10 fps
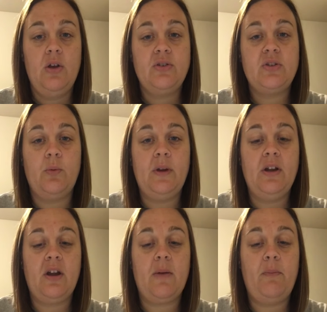So we
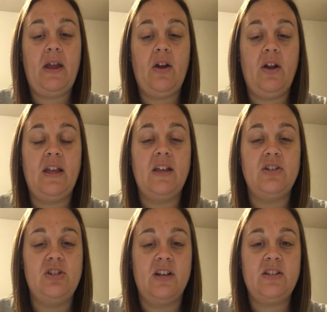are comparing
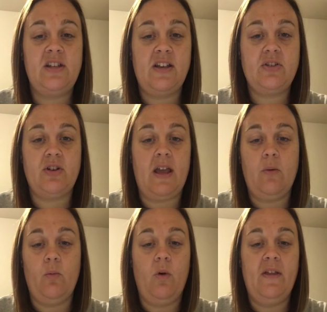just
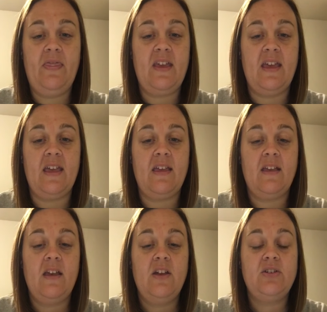yesterday, one
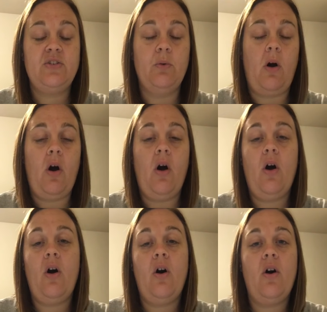thing, to
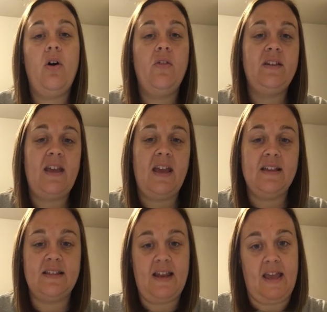all the
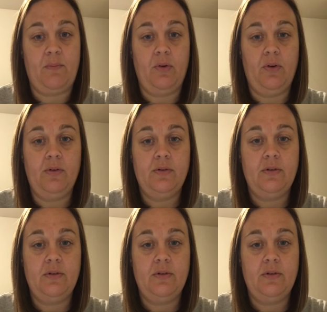days in April.